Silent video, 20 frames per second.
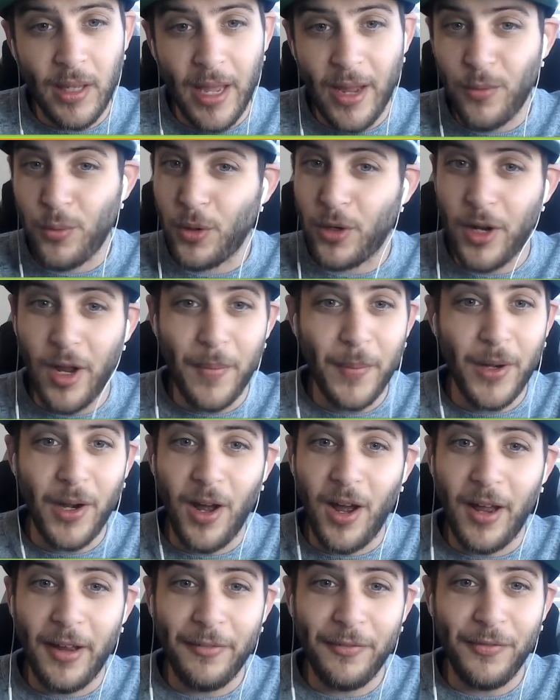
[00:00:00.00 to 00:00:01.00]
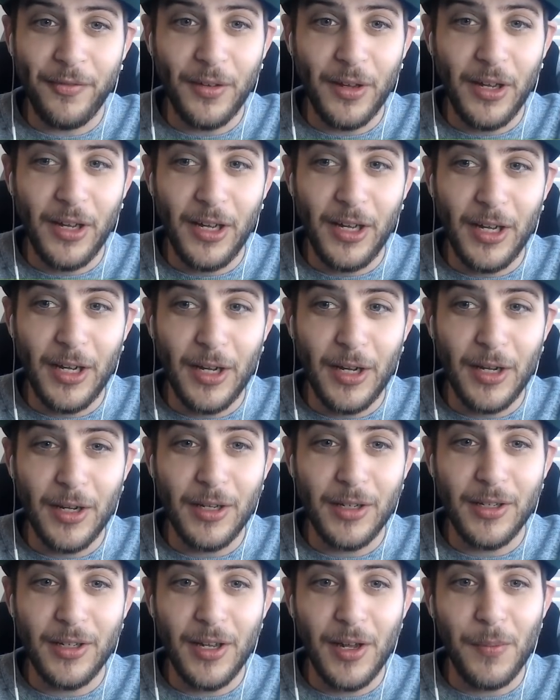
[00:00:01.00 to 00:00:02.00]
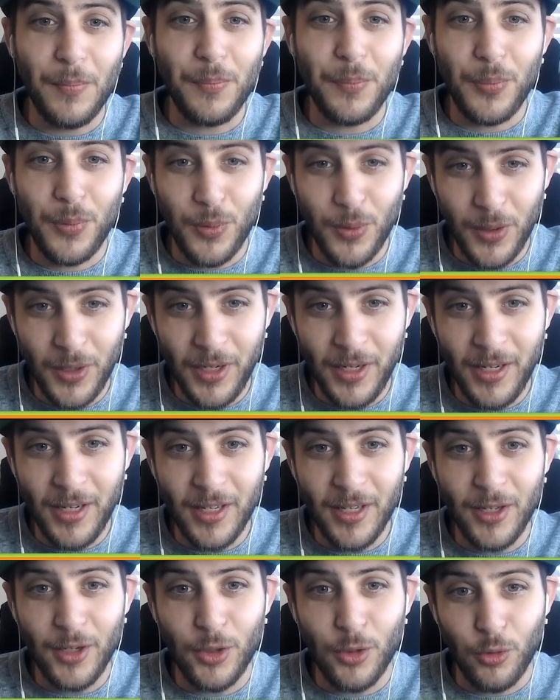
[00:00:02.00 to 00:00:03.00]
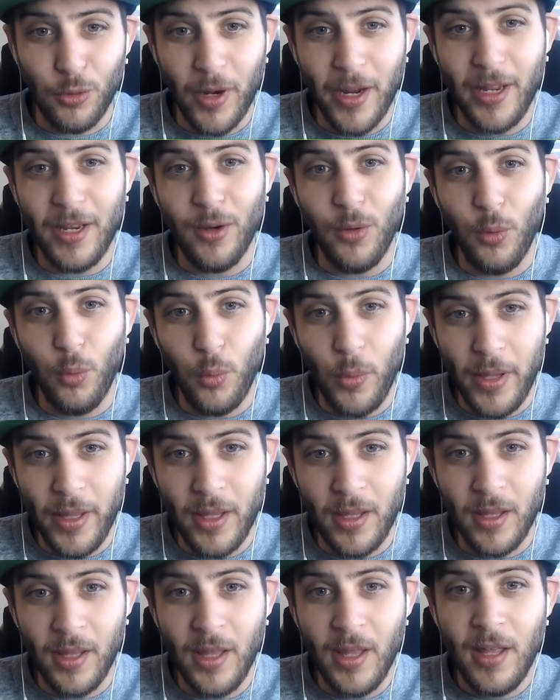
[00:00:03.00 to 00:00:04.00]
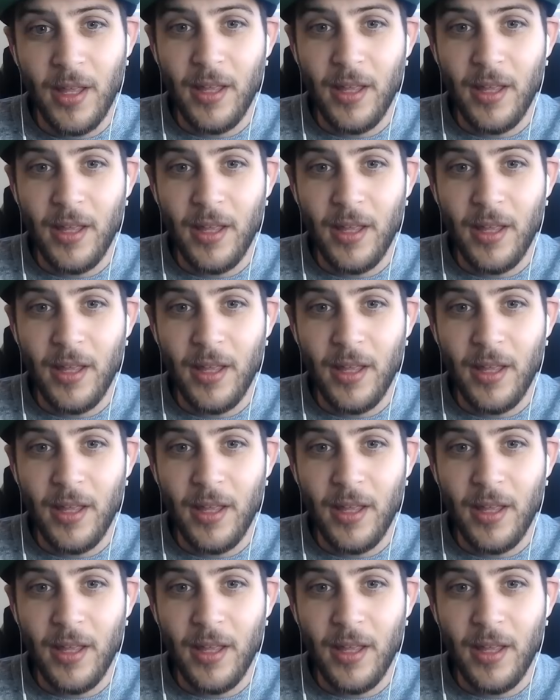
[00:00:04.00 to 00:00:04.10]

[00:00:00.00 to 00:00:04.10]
And we're coming off a pretty great week